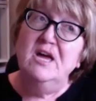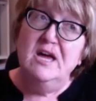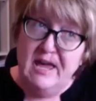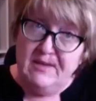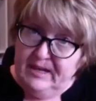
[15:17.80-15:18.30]

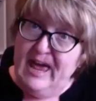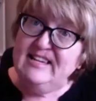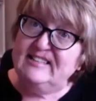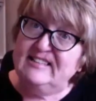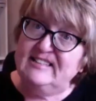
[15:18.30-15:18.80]
In the late
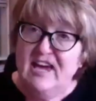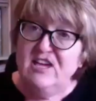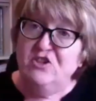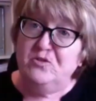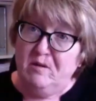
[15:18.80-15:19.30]

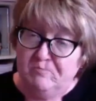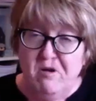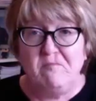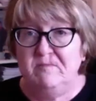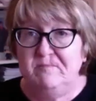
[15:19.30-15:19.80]
stage, they'll
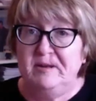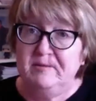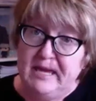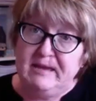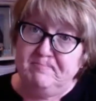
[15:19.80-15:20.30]

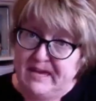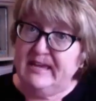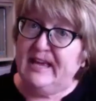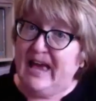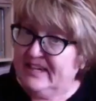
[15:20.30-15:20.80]
probably
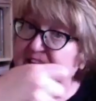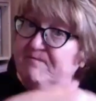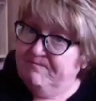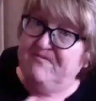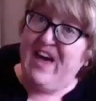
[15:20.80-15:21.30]
be
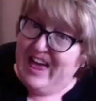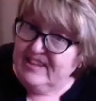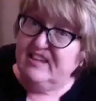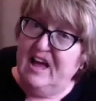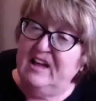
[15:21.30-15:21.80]
getting fed,
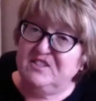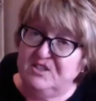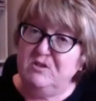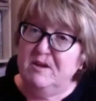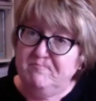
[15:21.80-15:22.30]
and
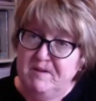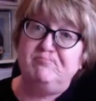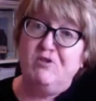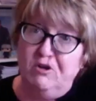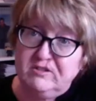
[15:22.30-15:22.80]
so they've been
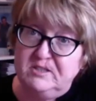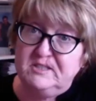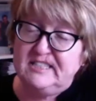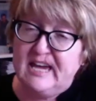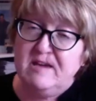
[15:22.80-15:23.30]
brought to
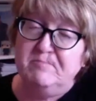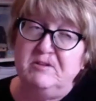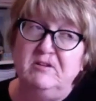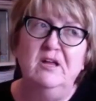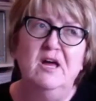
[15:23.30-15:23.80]
the
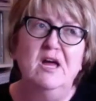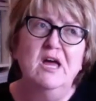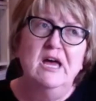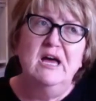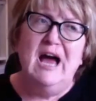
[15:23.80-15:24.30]
table.
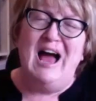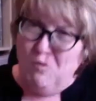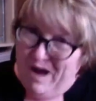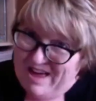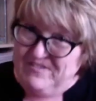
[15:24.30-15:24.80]

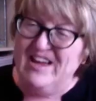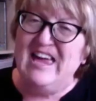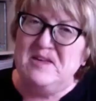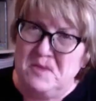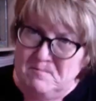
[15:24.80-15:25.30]
However,
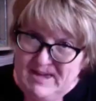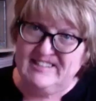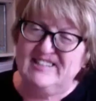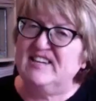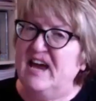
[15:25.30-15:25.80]
in the
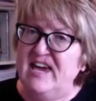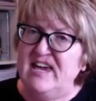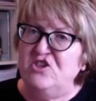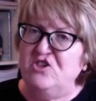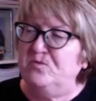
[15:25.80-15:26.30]

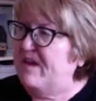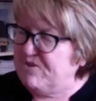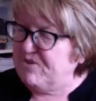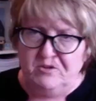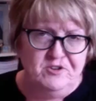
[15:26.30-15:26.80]
mid-stage, they've
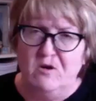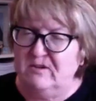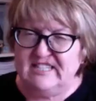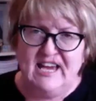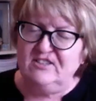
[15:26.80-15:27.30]
got no
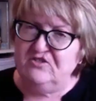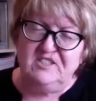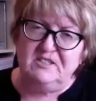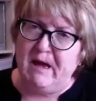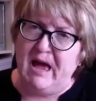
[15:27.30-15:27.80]
attention
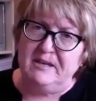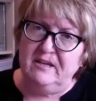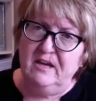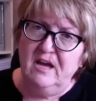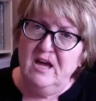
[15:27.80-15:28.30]
span.
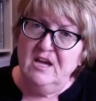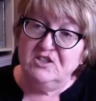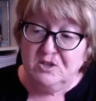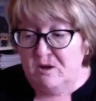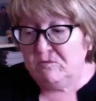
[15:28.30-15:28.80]

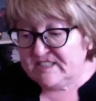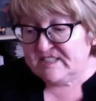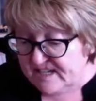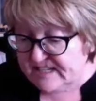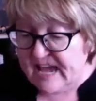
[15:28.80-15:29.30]
So they will
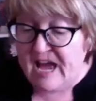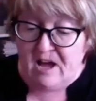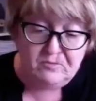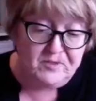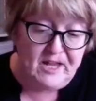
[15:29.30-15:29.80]
sit
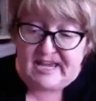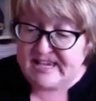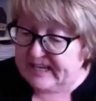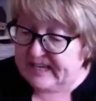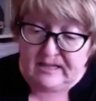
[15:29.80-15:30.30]
down, they'll eat
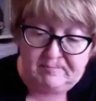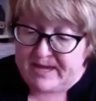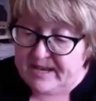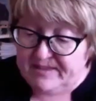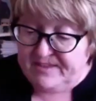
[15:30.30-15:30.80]
a little
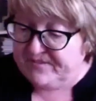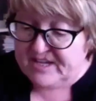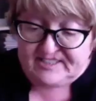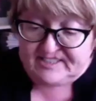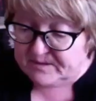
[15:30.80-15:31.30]
bit of the
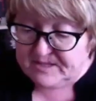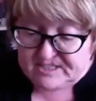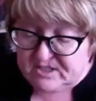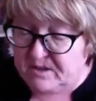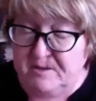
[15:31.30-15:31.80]
first thing that's
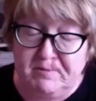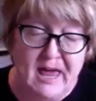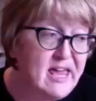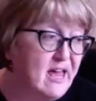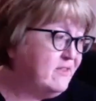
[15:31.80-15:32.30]
on the
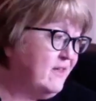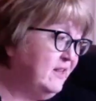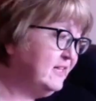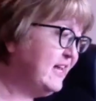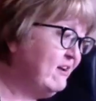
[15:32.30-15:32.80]
plate, and then
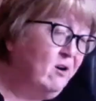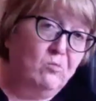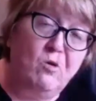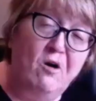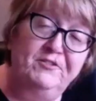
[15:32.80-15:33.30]
they'll go out and
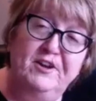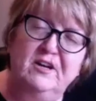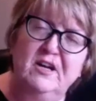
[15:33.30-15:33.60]
wander.